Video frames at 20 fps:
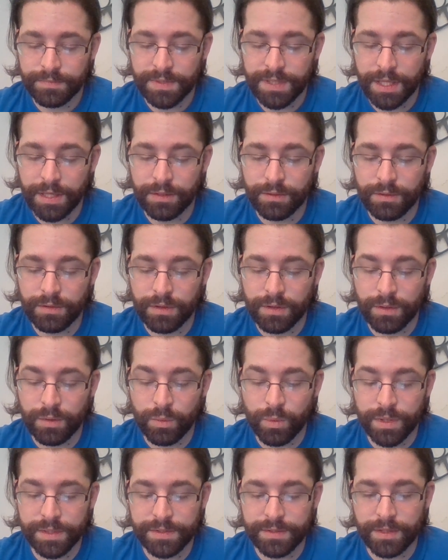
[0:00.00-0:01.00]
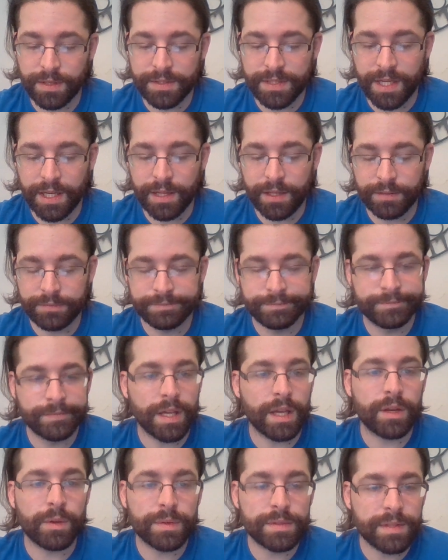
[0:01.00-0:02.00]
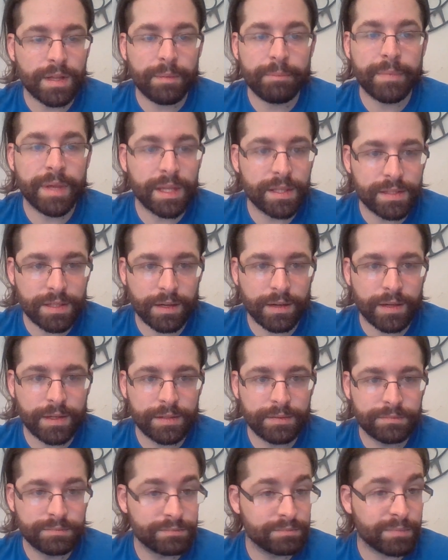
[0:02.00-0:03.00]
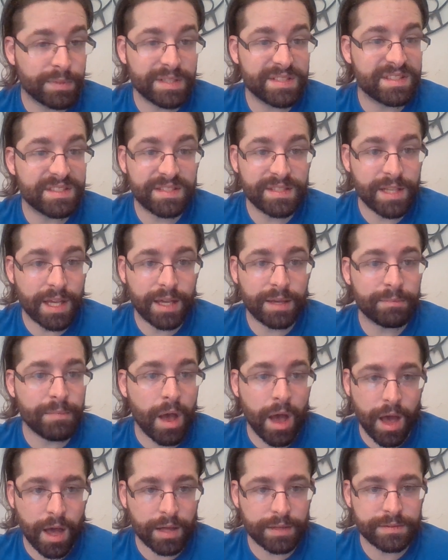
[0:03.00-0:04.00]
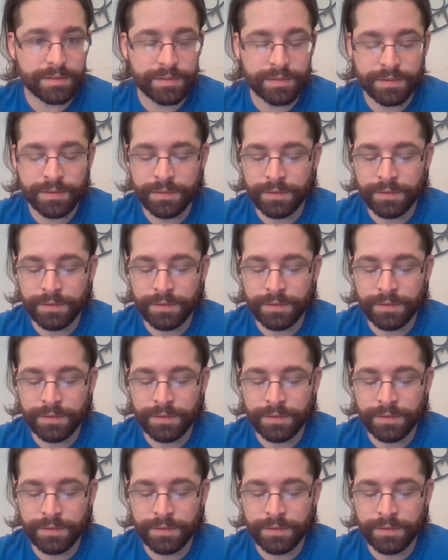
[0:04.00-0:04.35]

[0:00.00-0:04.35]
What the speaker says: Take a look at a 1-star talent. I know it's not military, but it's the same odds.